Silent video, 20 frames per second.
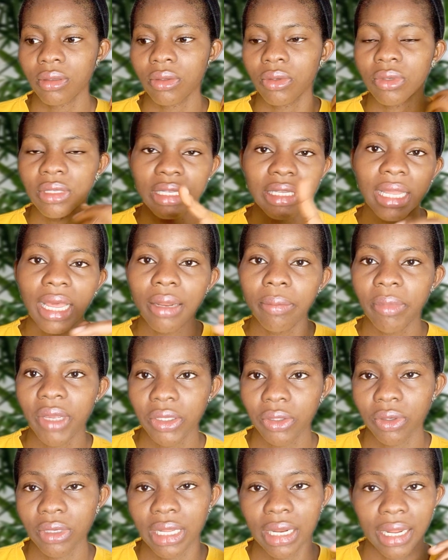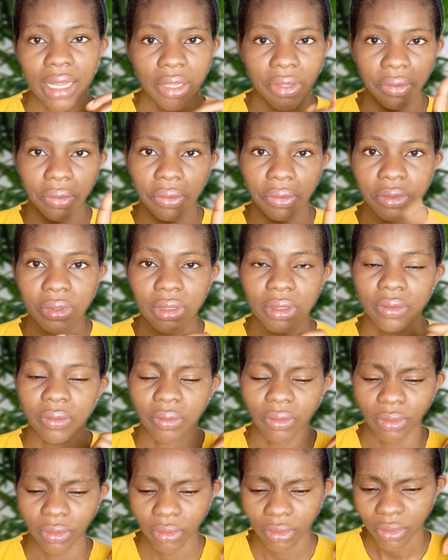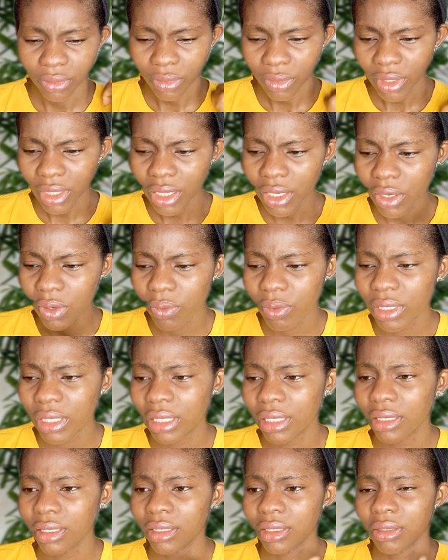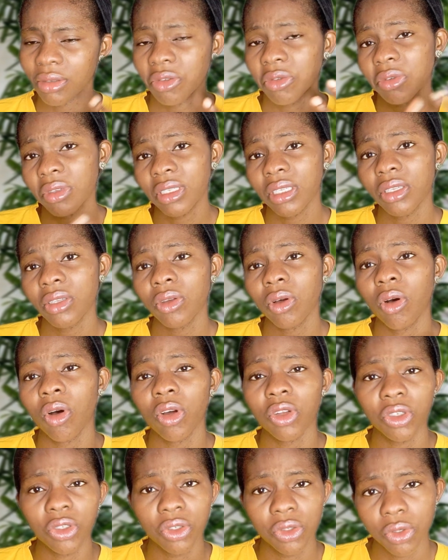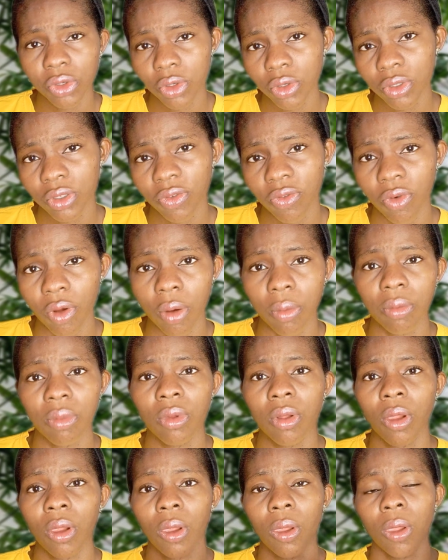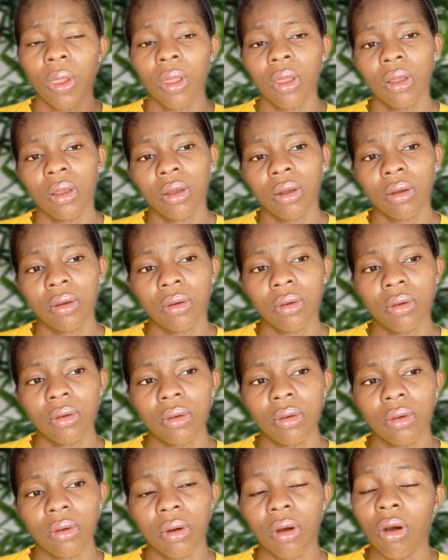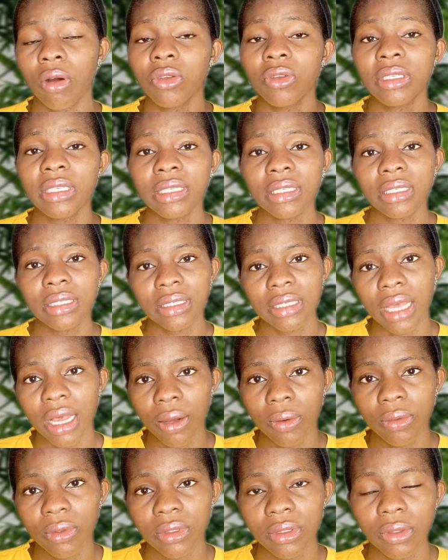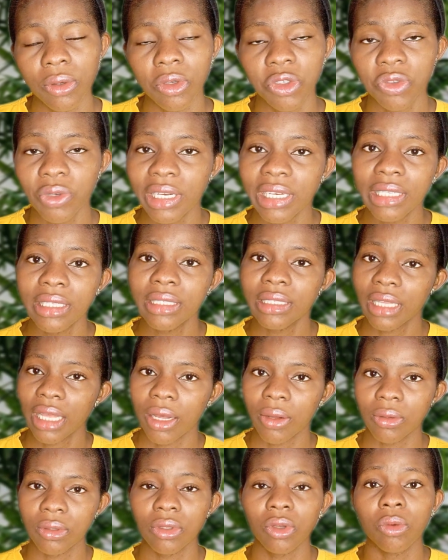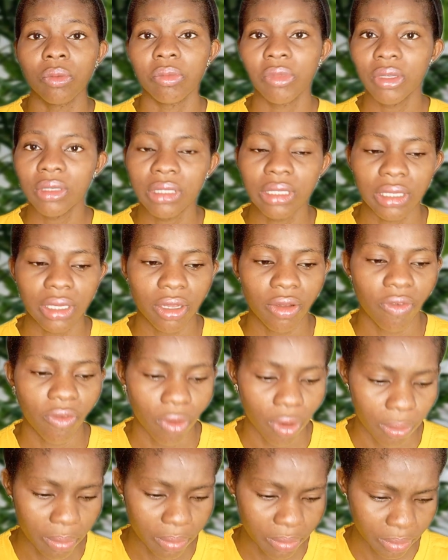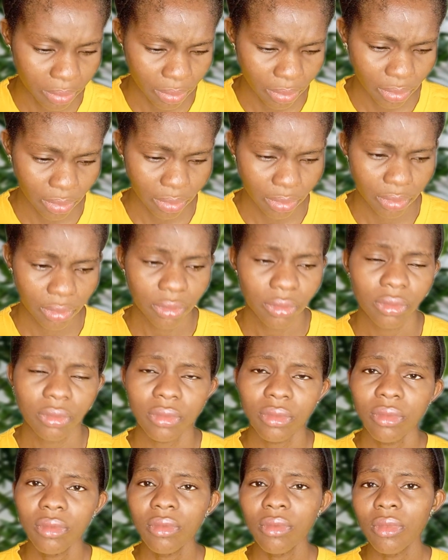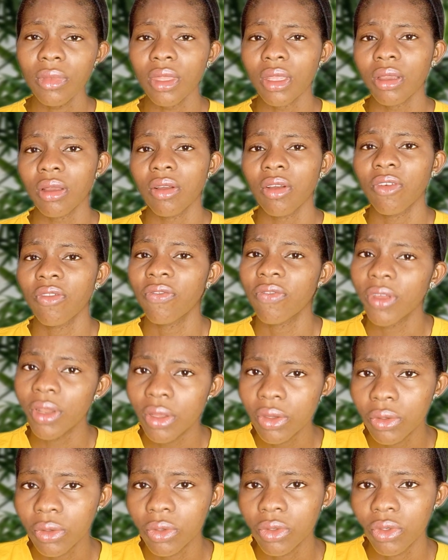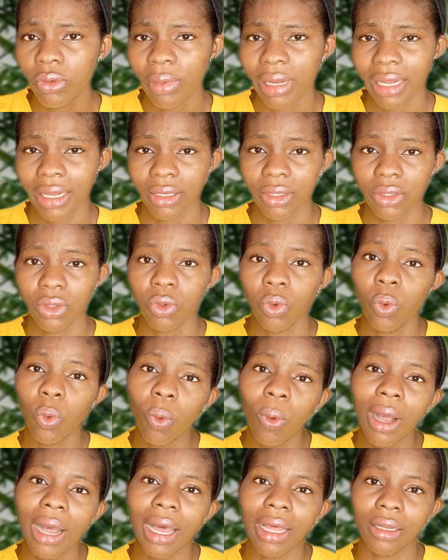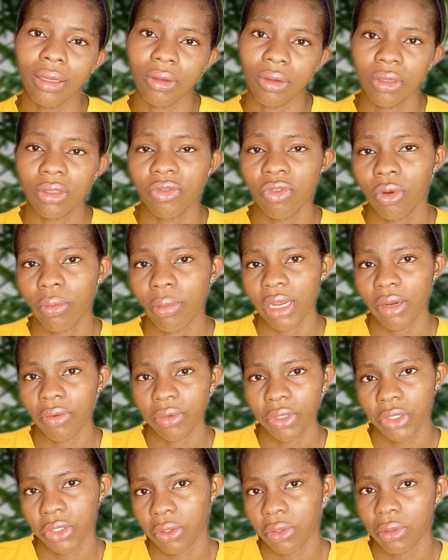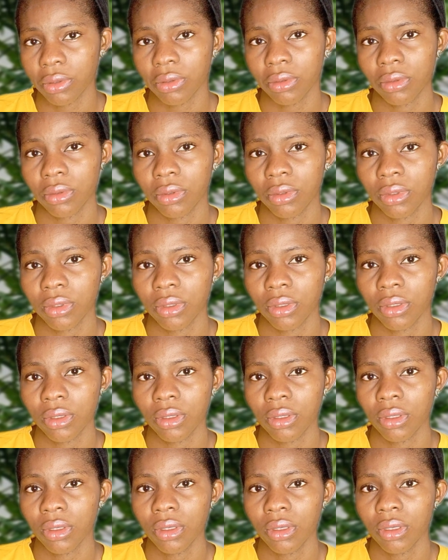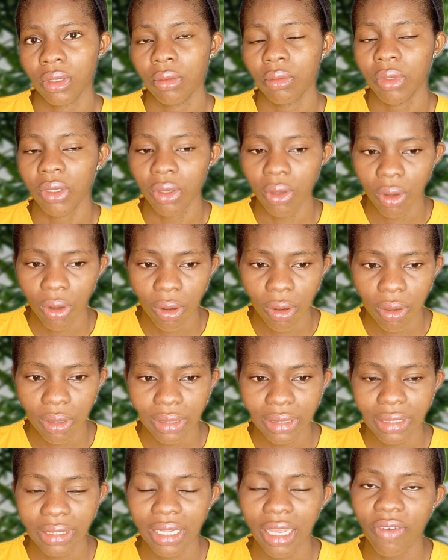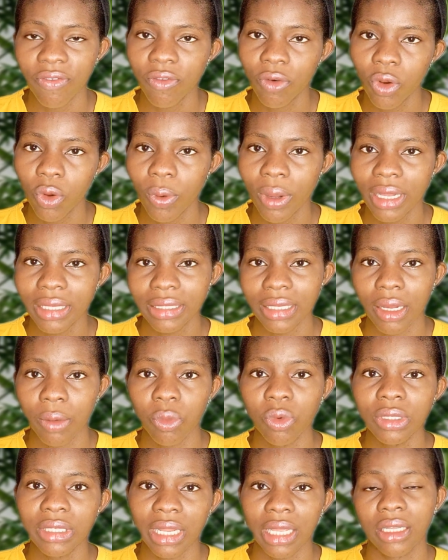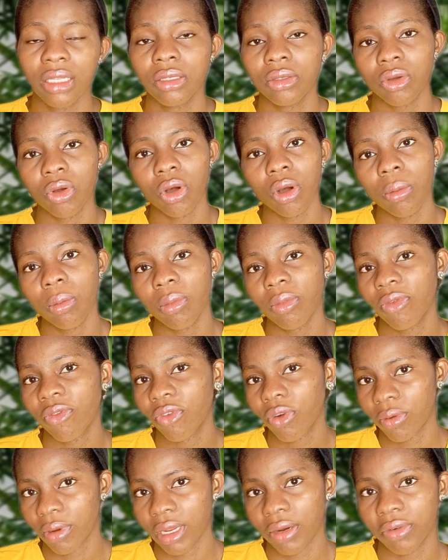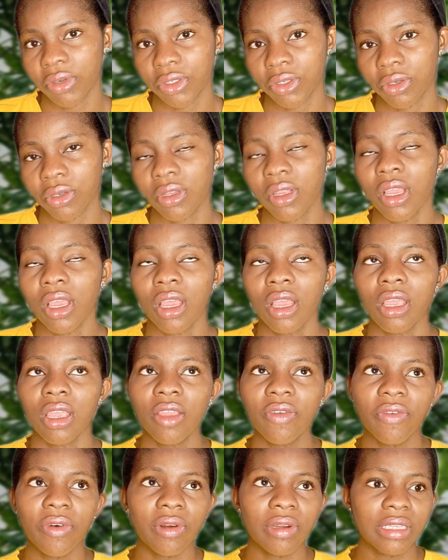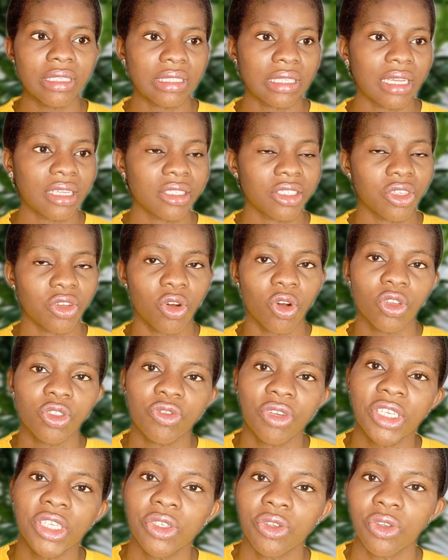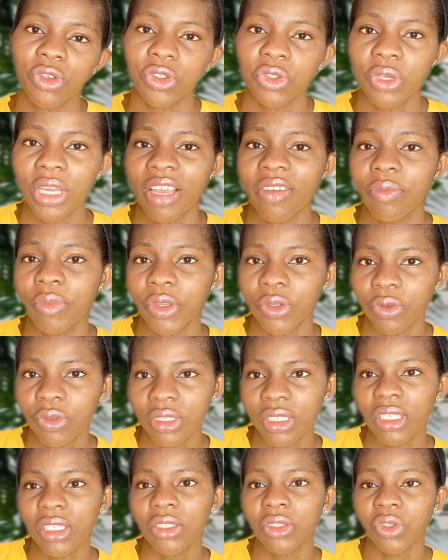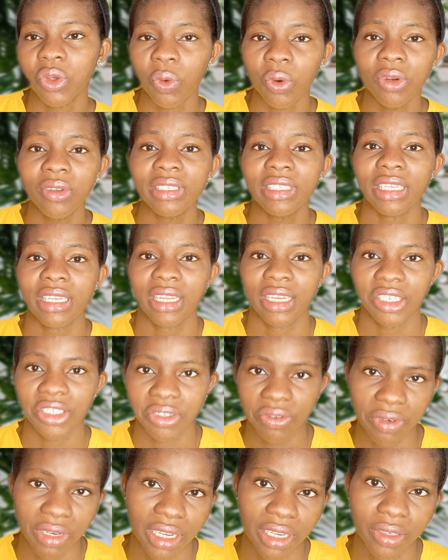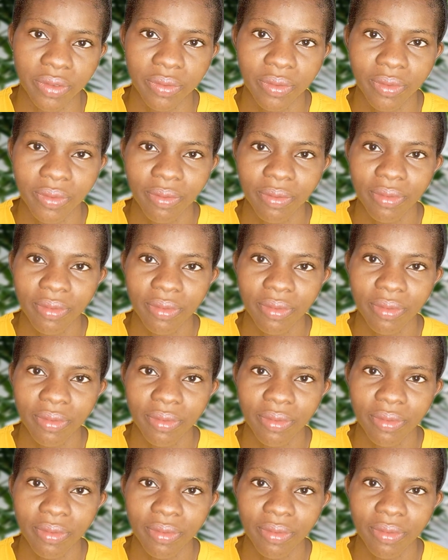using that method that I used, which is using audios from, or using sounds or trending sounds or music from fellow YouTubers who are not my region, because their followers are most likely to come from their region. If, for instance, the trending audio I've been using is someone who is a Nigerian,